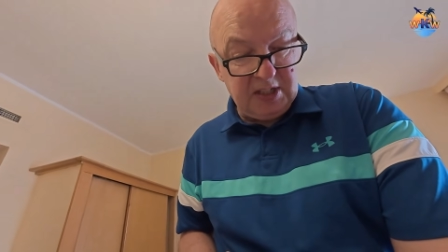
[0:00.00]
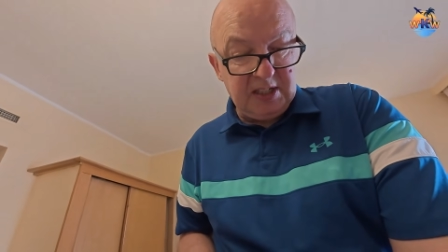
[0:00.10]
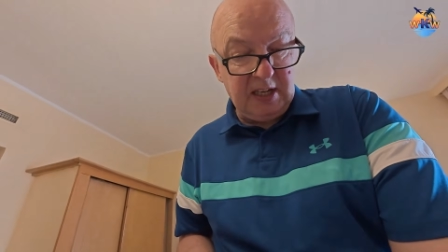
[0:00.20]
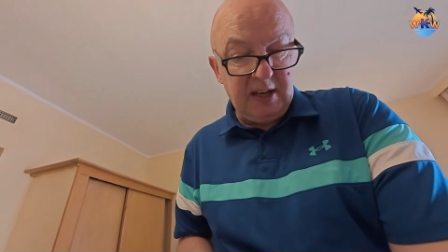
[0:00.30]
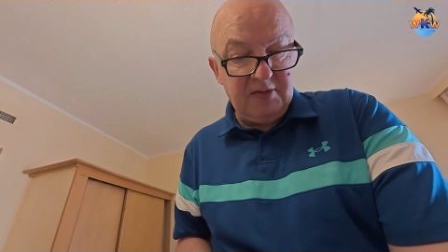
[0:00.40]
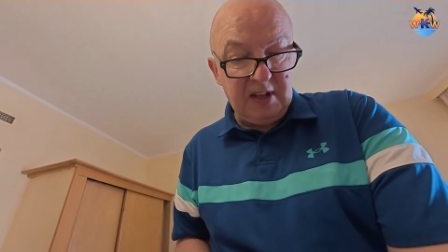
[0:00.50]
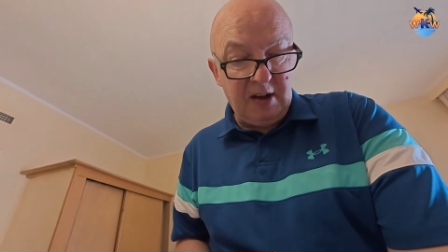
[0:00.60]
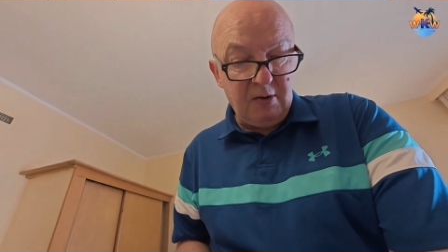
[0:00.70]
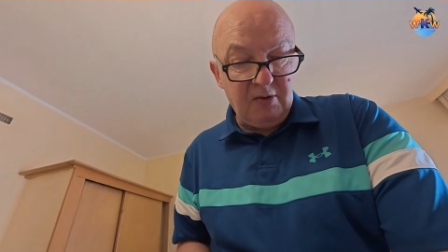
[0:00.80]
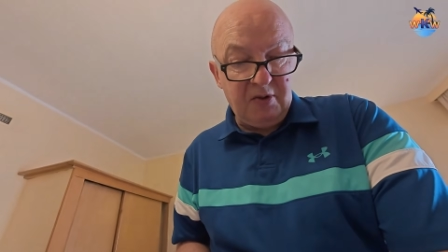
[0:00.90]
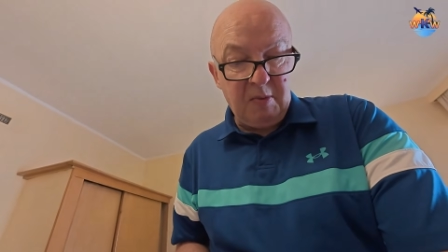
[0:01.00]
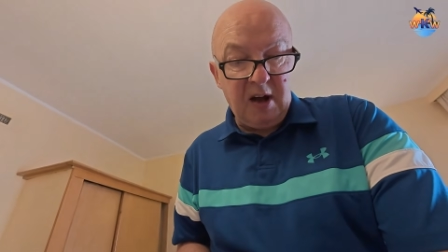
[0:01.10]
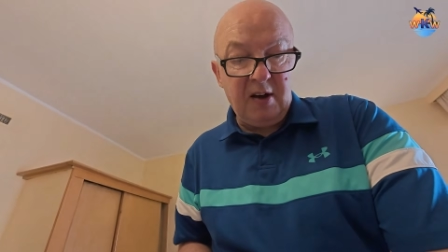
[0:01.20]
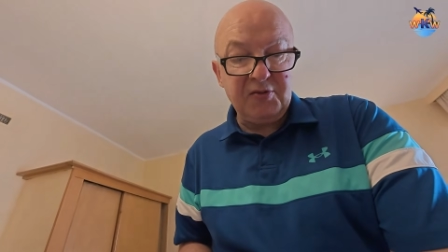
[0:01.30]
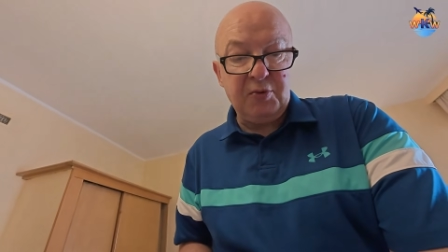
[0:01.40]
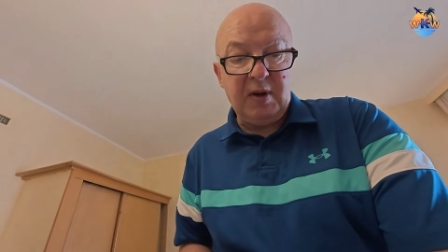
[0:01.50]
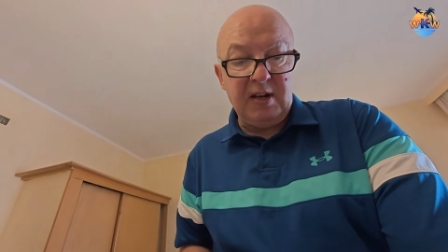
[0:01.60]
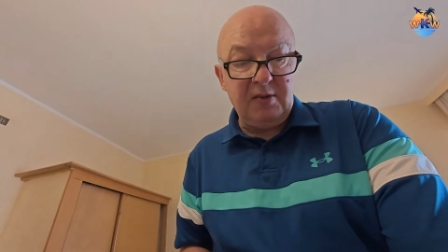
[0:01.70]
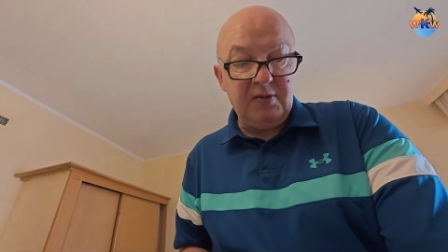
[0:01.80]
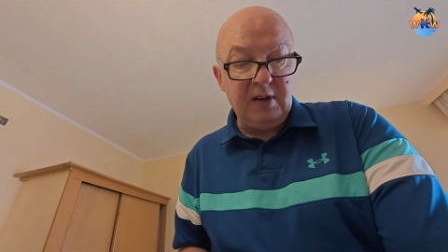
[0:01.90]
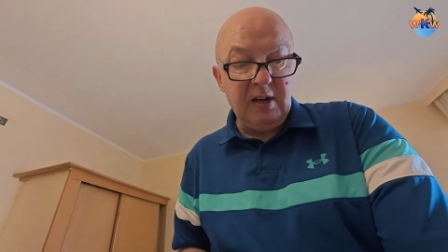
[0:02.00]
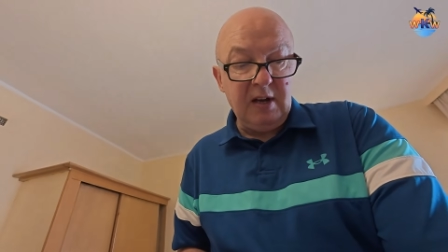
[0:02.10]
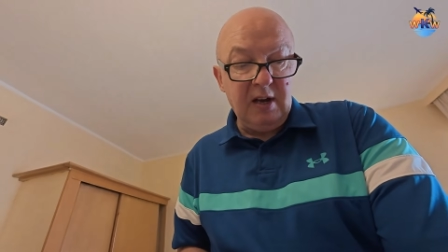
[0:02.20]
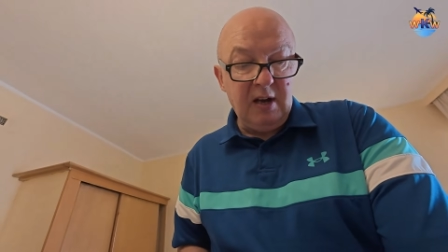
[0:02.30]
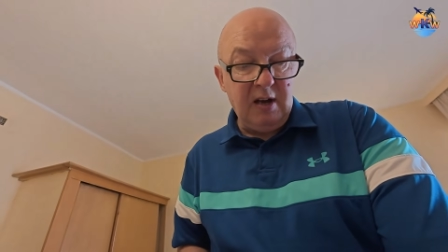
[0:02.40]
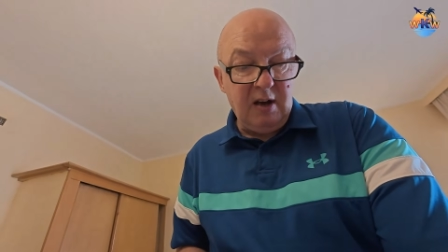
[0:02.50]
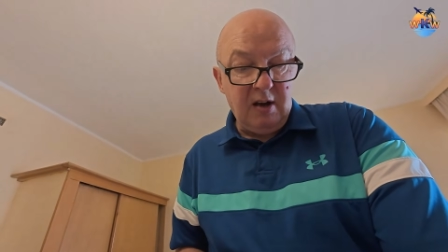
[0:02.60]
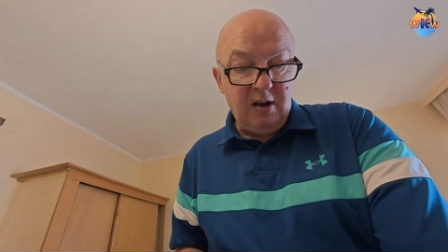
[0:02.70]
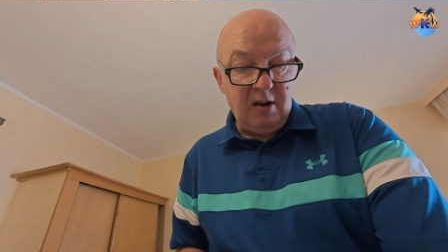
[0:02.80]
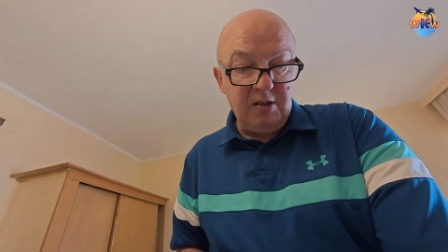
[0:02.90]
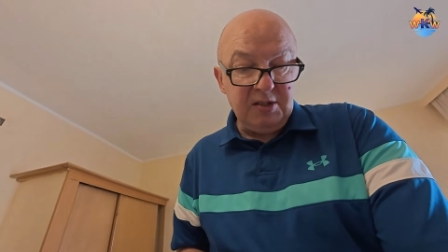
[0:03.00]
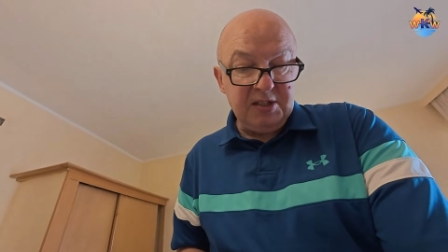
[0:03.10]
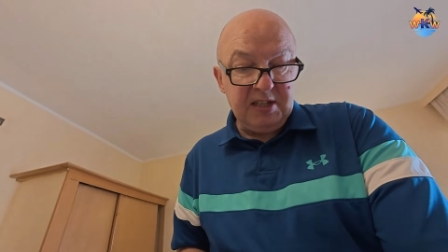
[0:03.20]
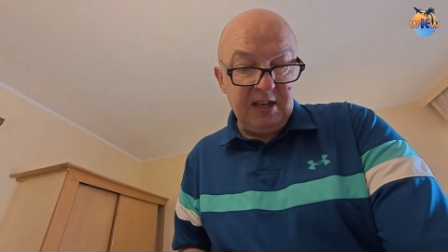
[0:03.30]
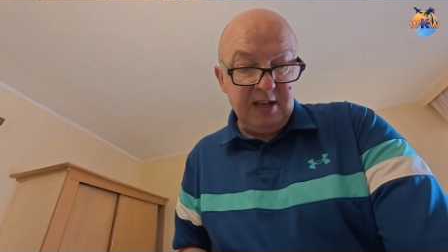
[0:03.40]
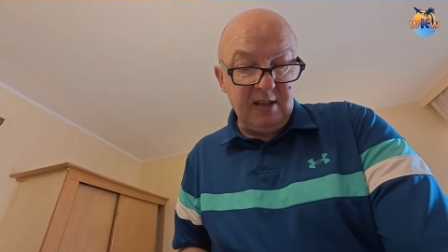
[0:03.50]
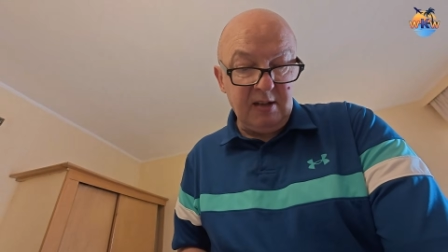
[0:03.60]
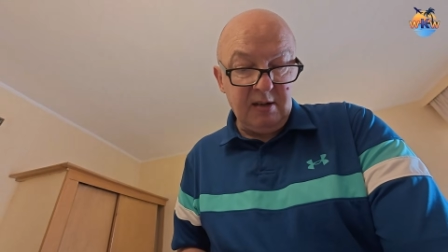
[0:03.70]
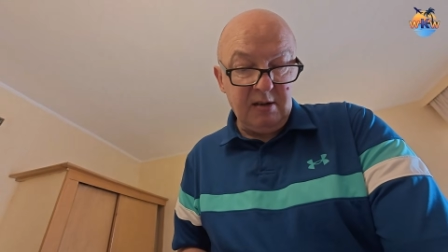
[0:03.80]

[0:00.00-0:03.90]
is served now from 12:30 until